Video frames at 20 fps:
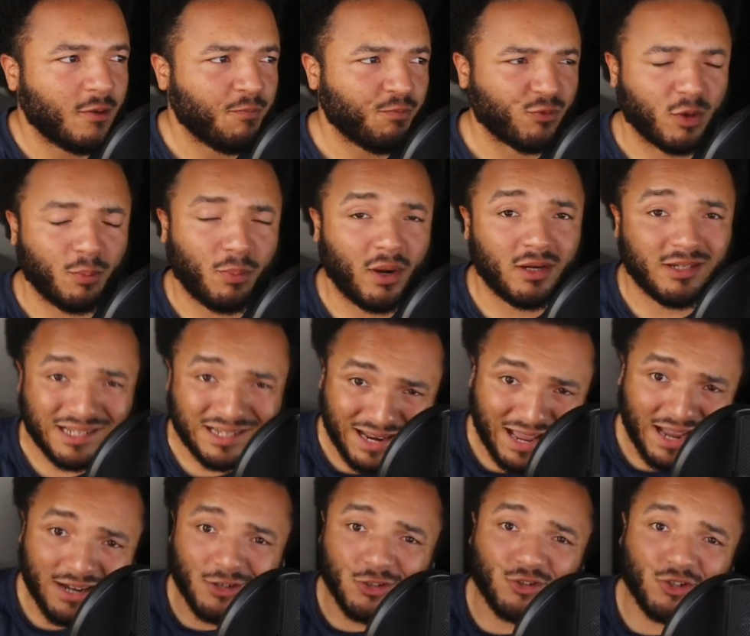compared to
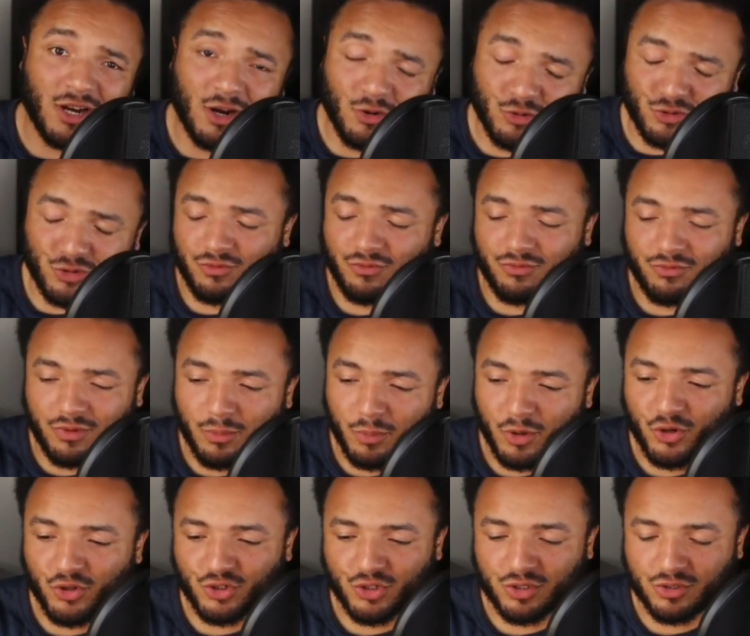900 hours of
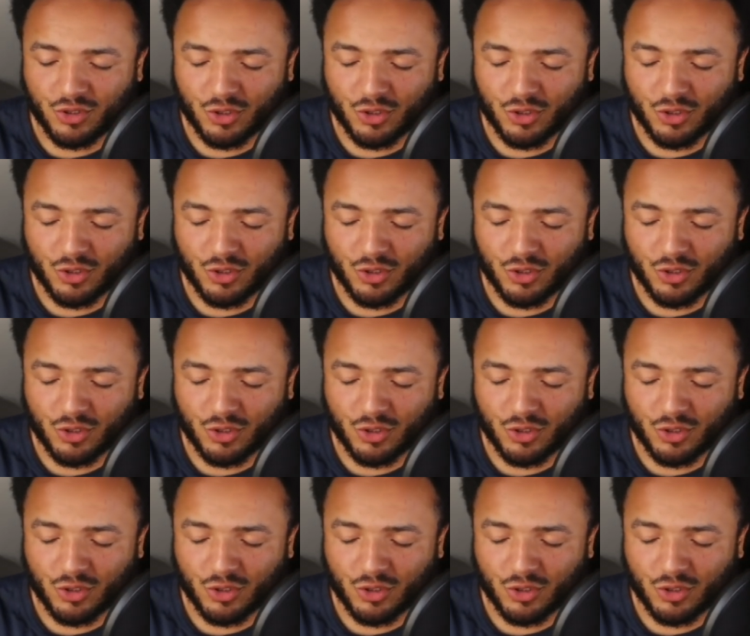immersion.